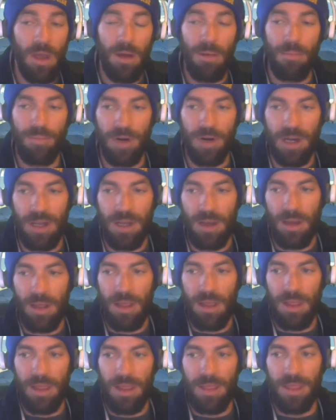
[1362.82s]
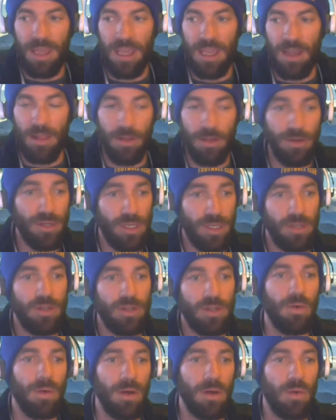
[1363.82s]
But the allusion
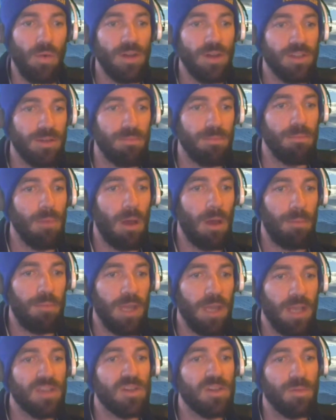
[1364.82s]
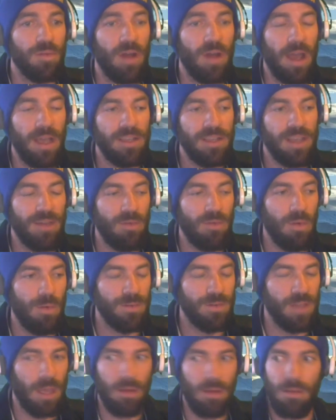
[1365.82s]
to it was a big surprise. Everyone was
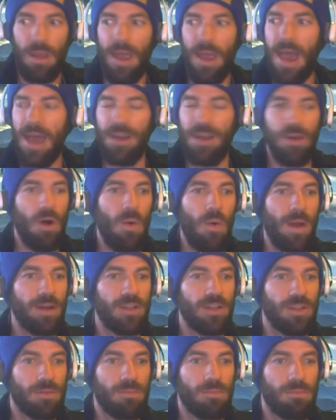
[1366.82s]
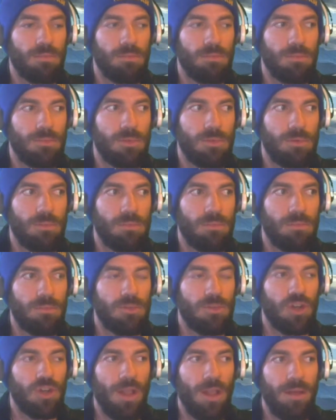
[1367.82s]
like out of nowhere, just
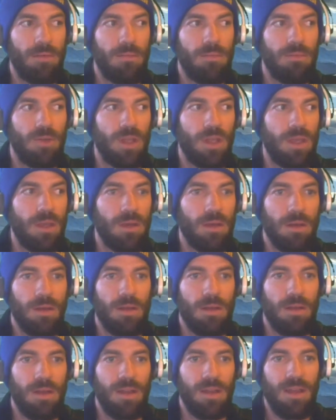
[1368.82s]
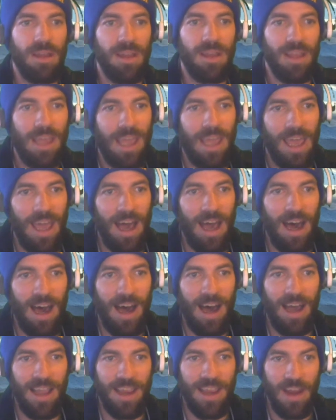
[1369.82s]
Charlotte, really? There
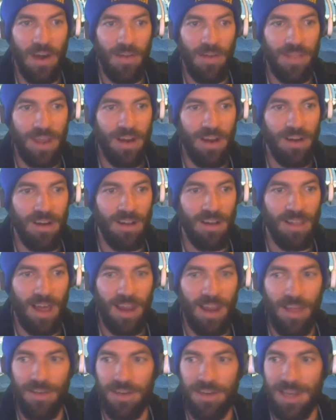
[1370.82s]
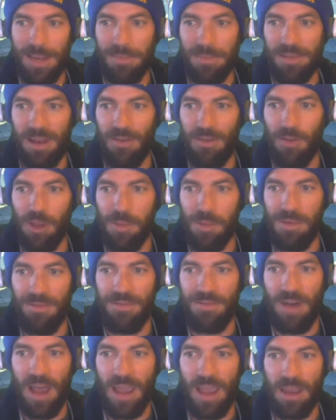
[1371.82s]
are a lot of other teams that have really been
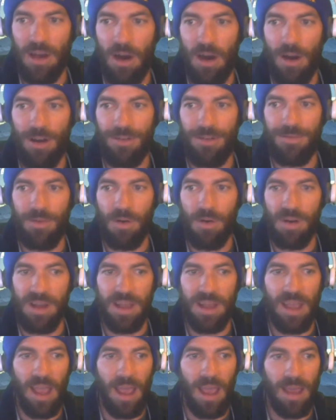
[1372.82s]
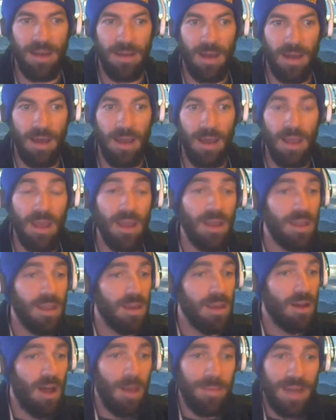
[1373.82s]
vying hard for it, and I
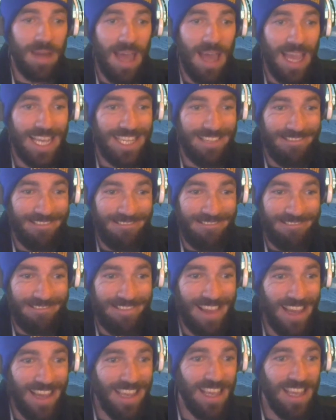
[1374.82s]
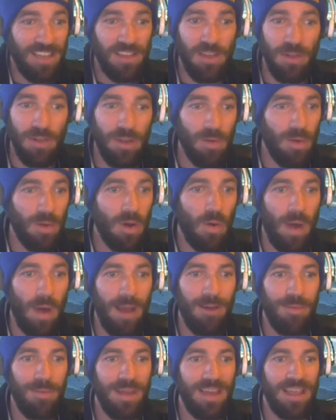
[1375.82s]
mean, I guess the only
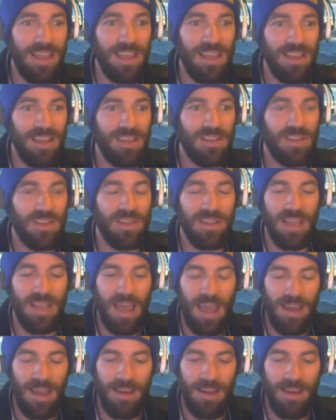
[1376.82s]
requirement is that